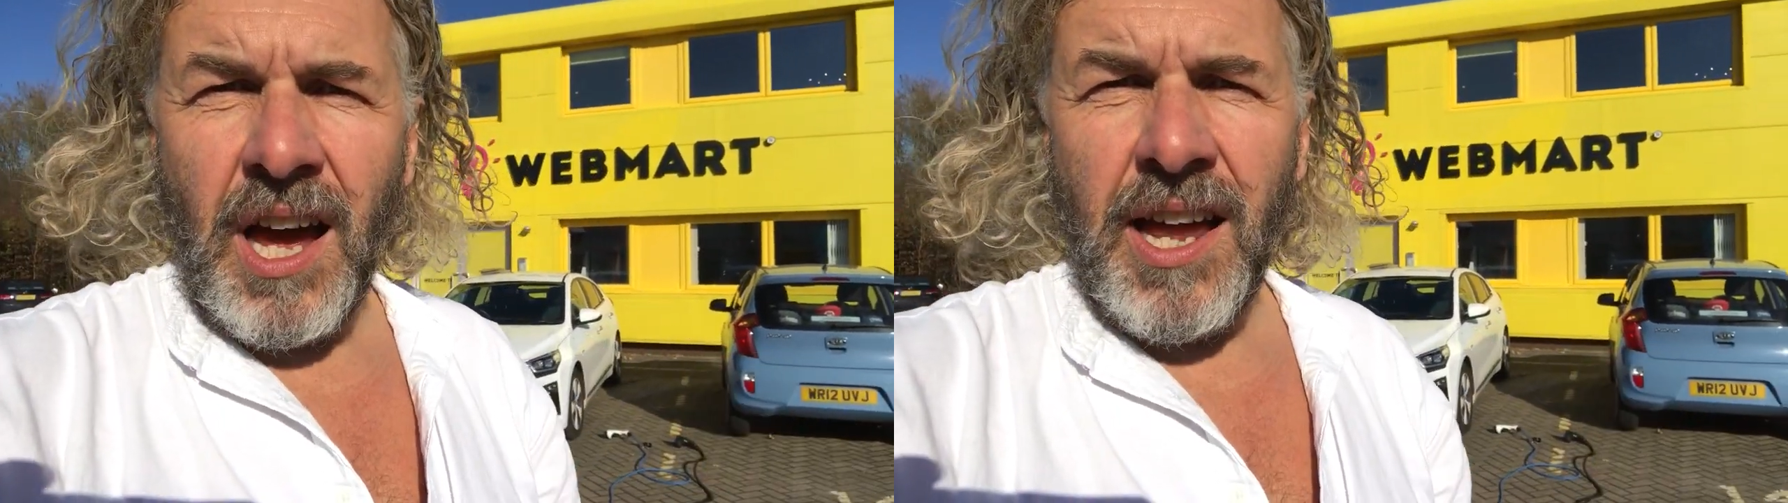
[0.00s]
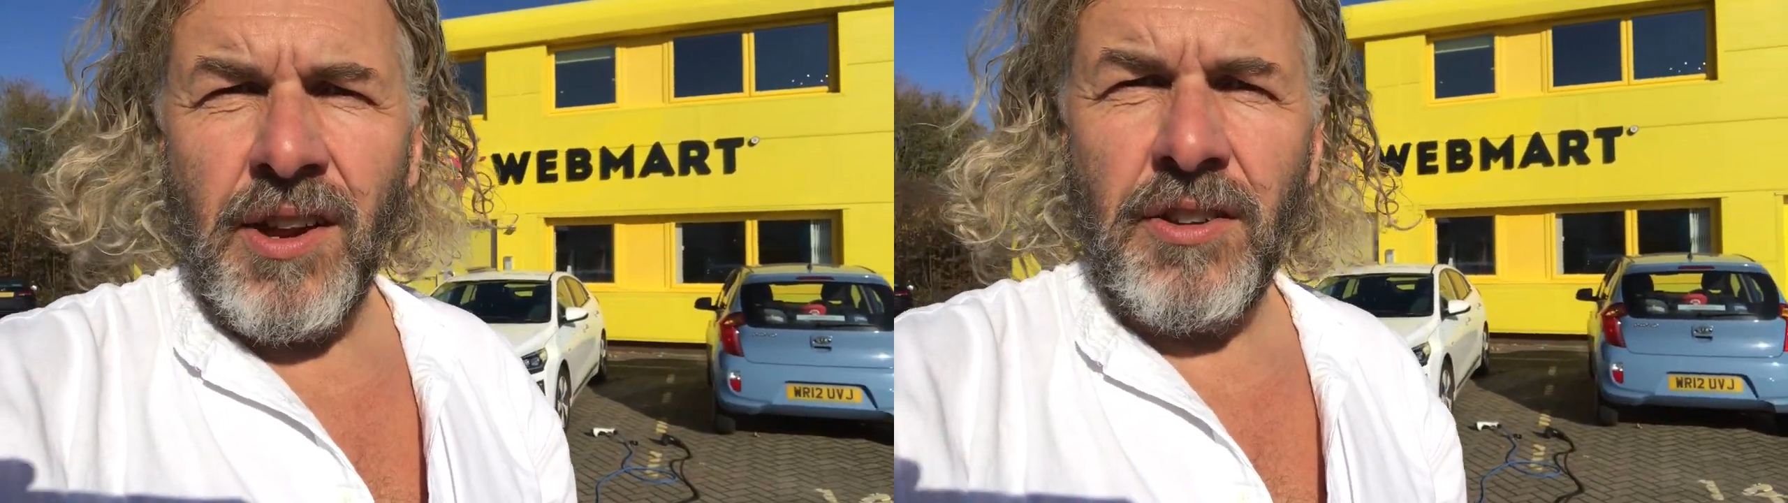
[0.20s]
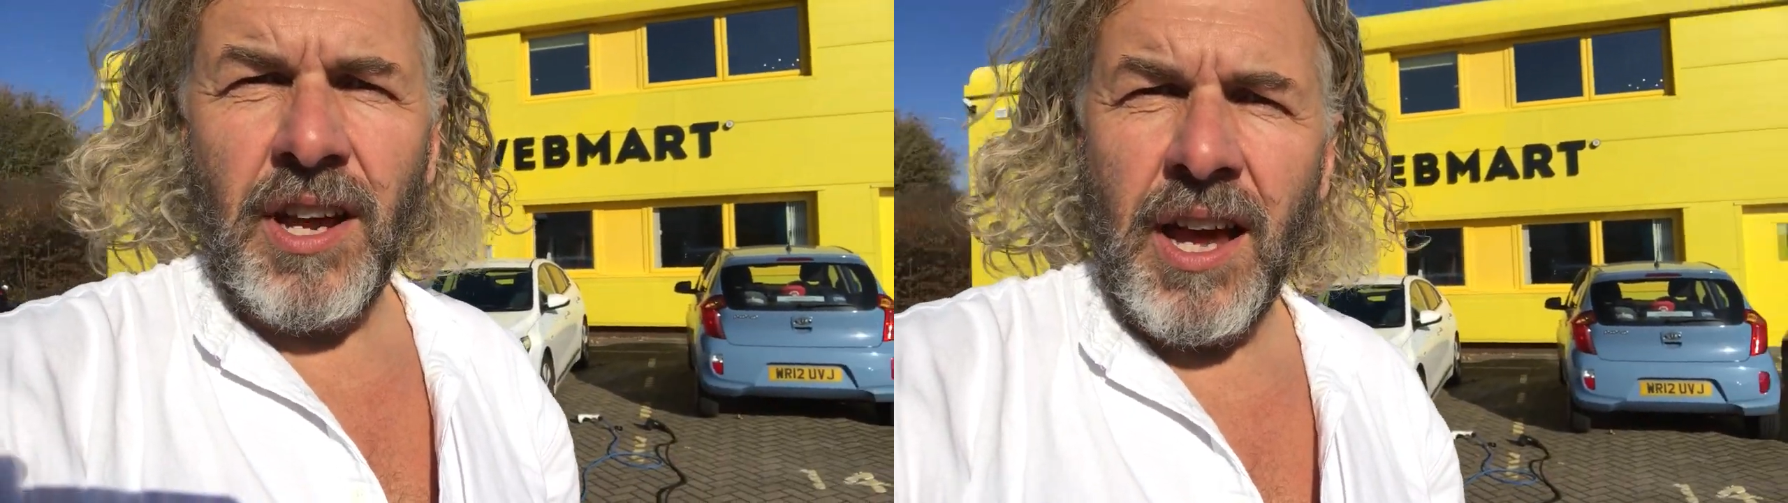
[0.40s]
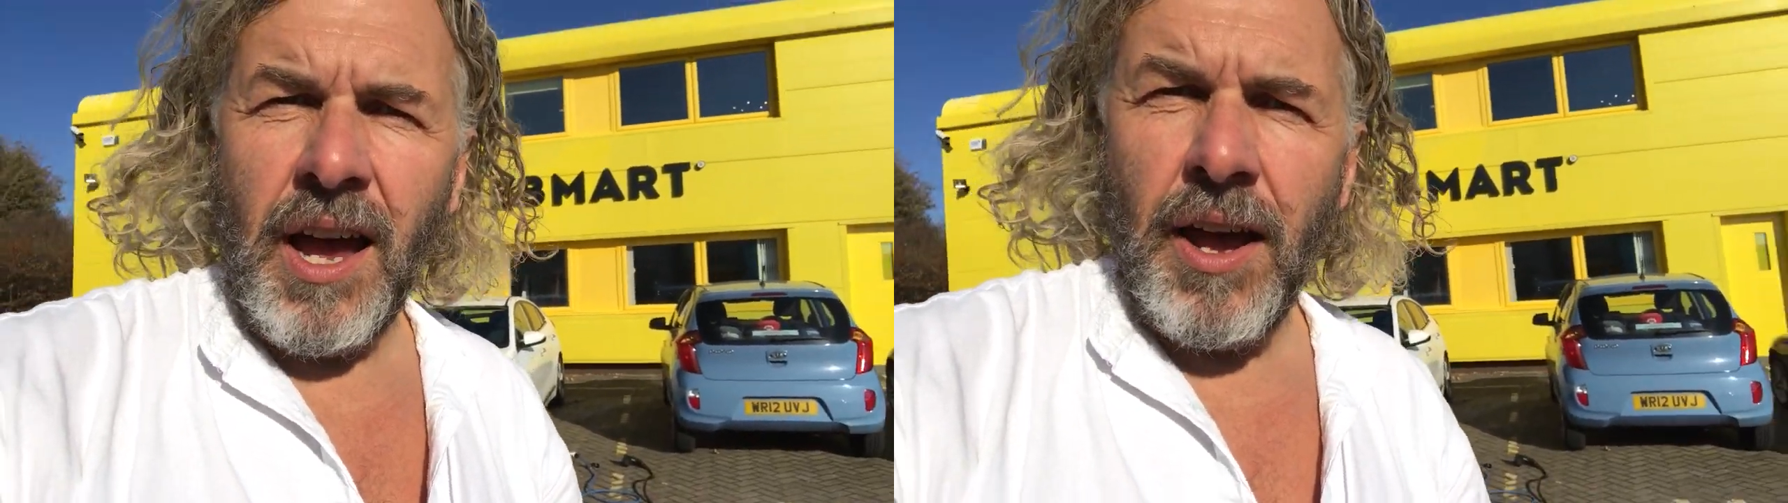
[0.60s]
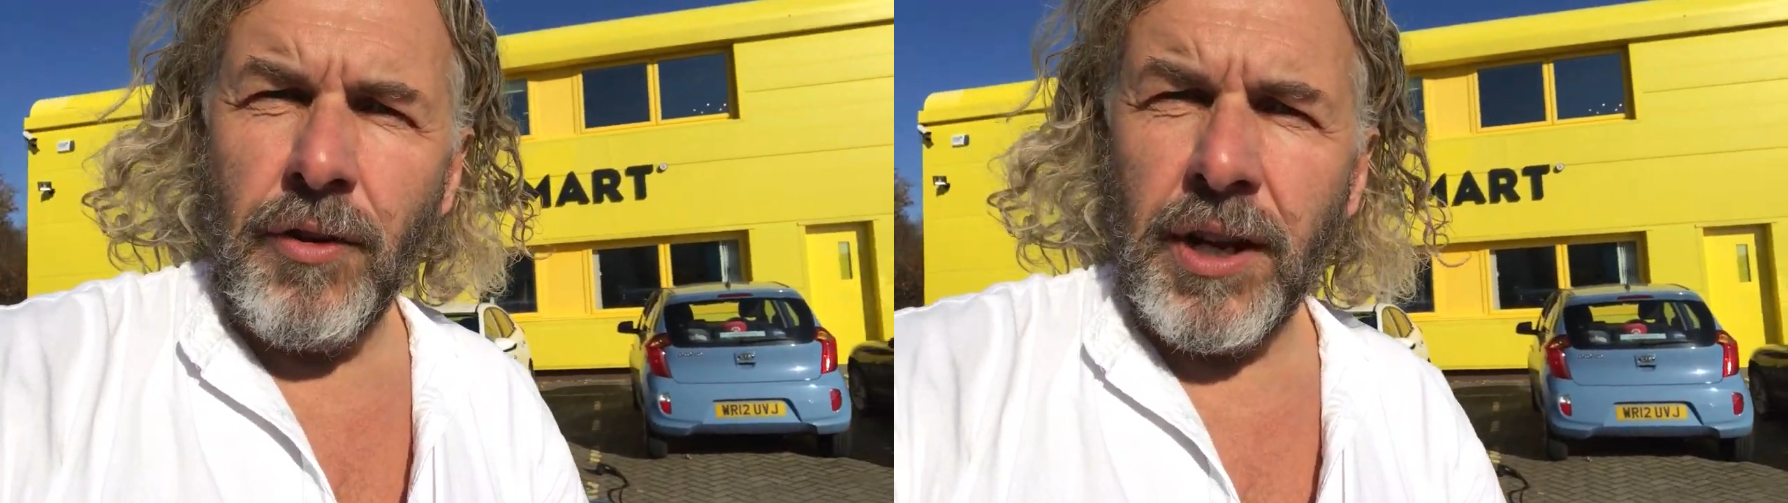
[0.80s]
Hyundai
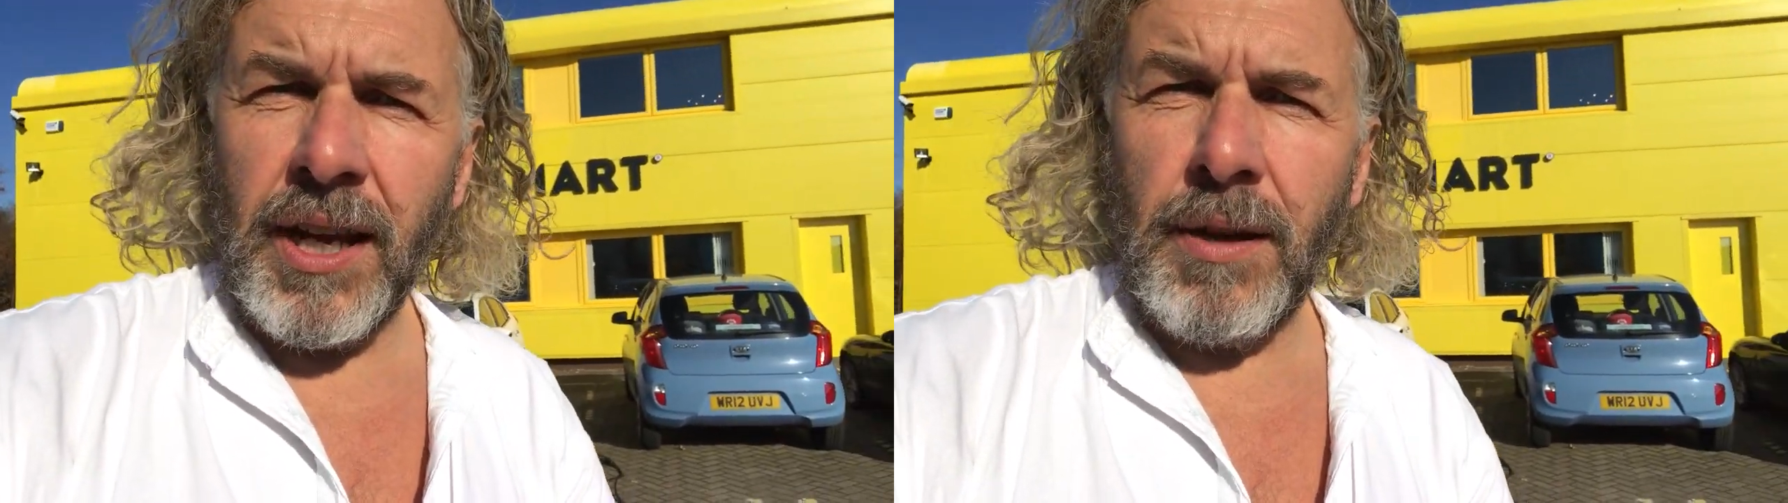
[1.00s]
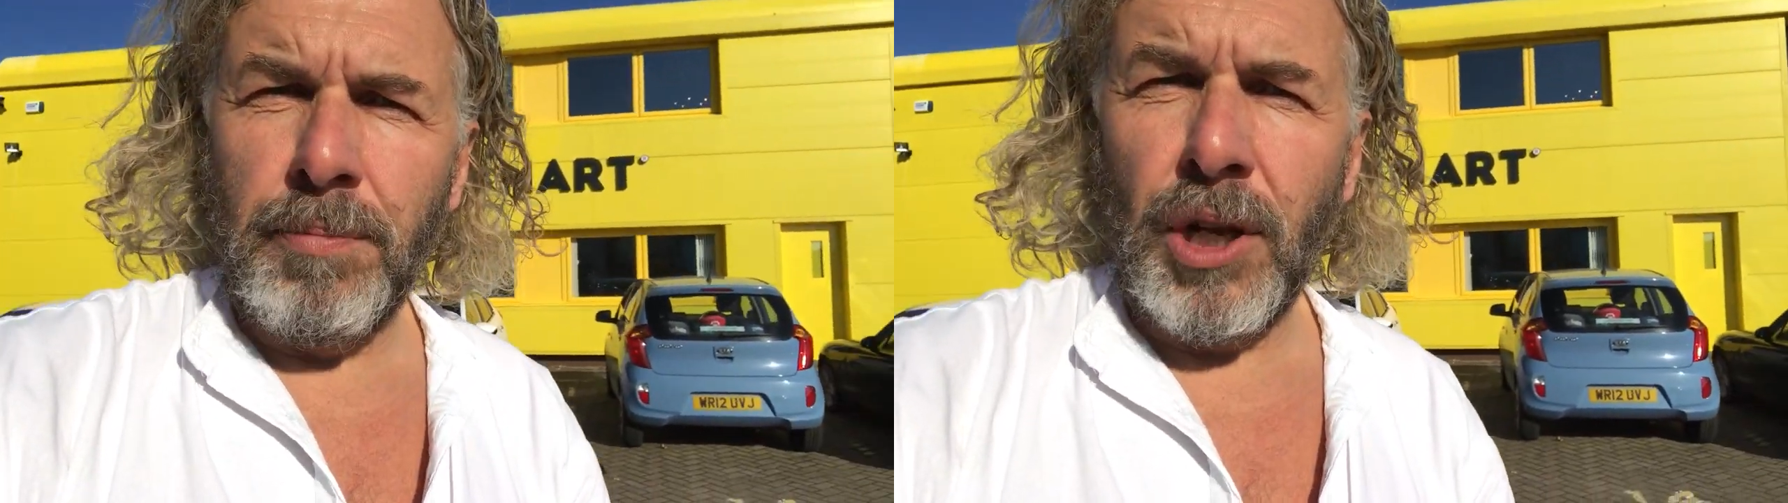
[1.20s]
Ioniq